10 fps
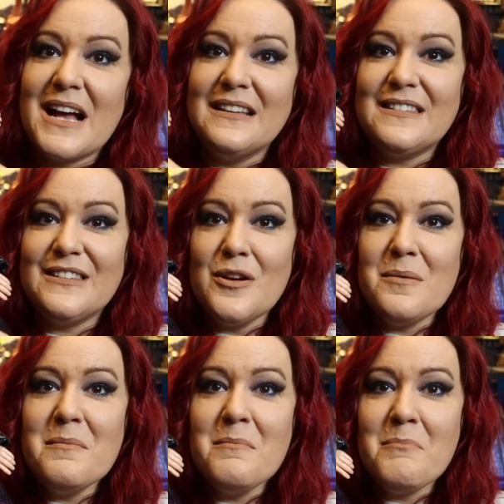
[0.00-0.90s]
and
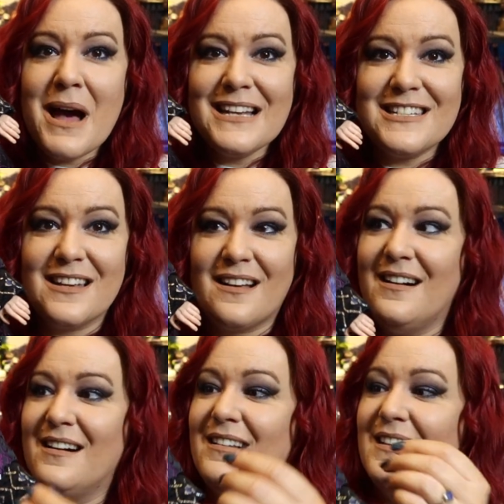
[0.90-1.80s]
so
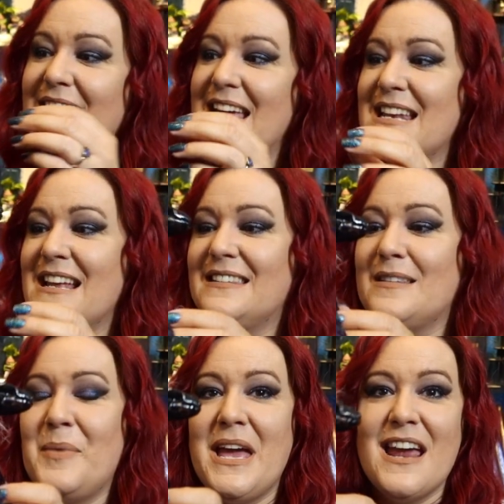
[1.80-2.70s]
magical in
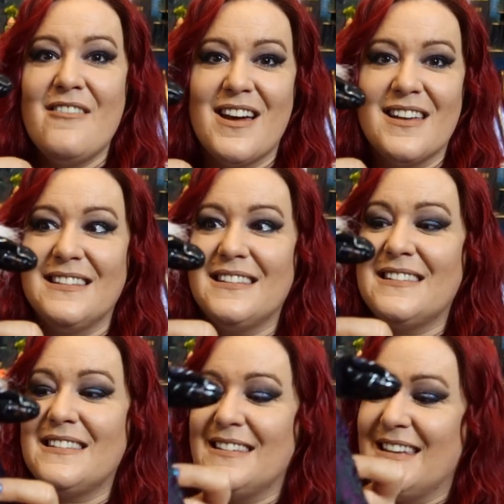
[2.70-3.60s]
its
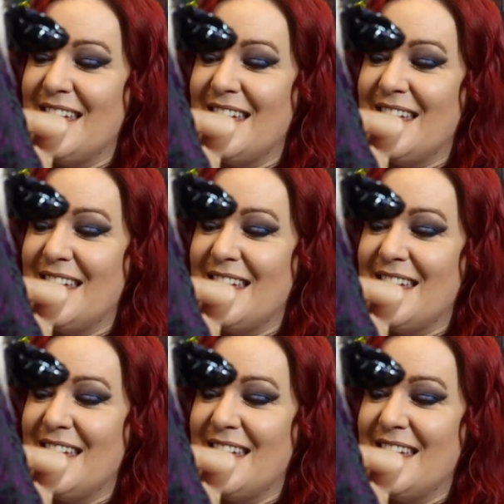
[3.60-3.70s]
appearance.